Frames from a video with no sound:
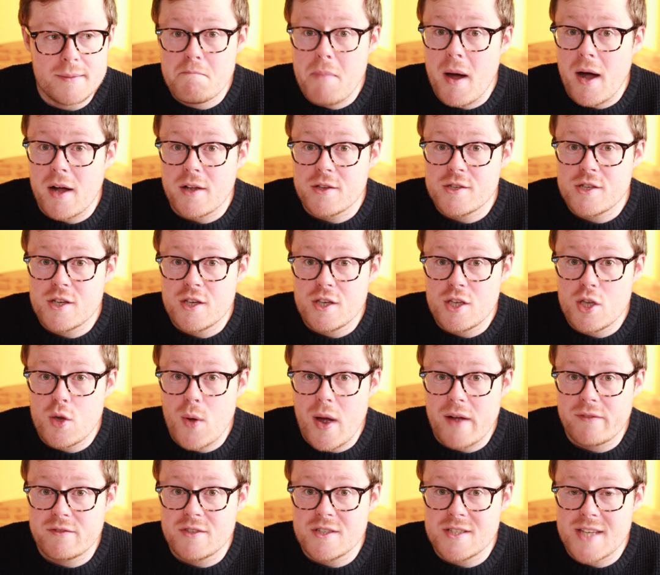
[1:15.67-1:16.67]
but
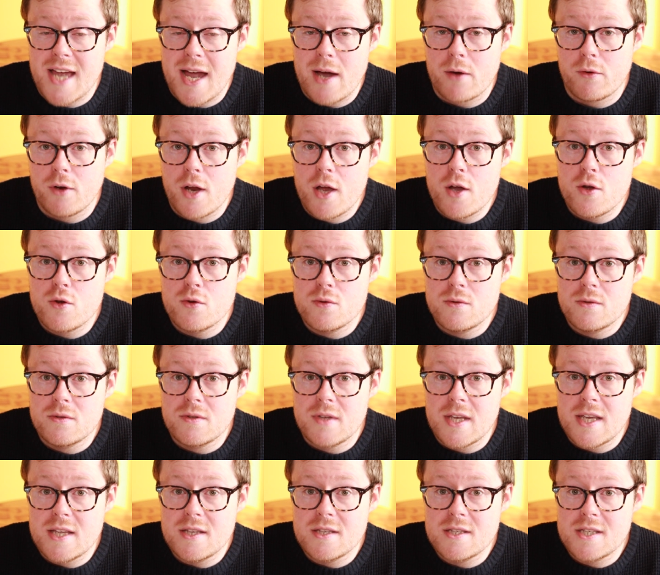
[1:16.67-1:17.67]
you have to download
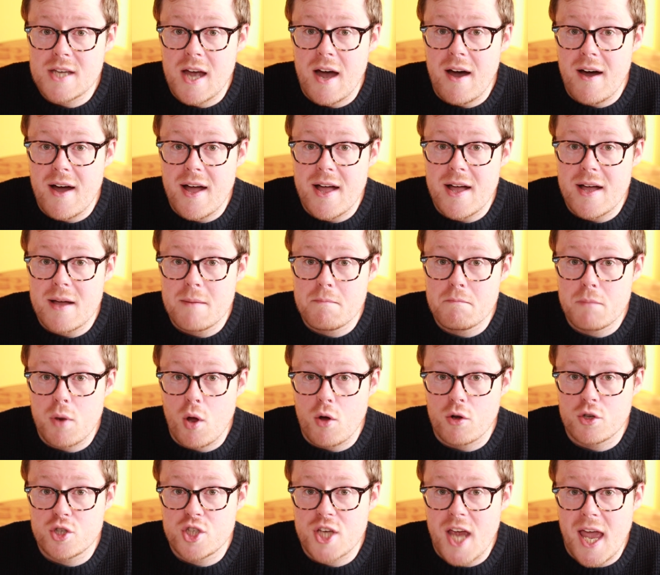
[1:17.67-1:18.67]
the entire
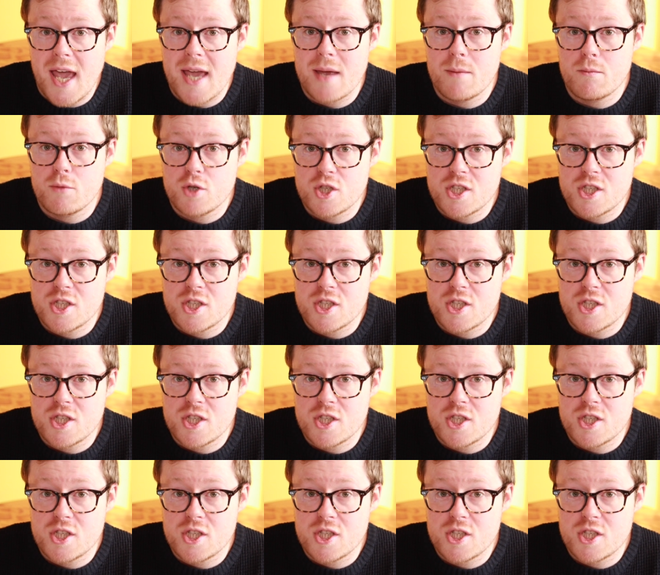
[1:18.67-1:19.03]
blockchain,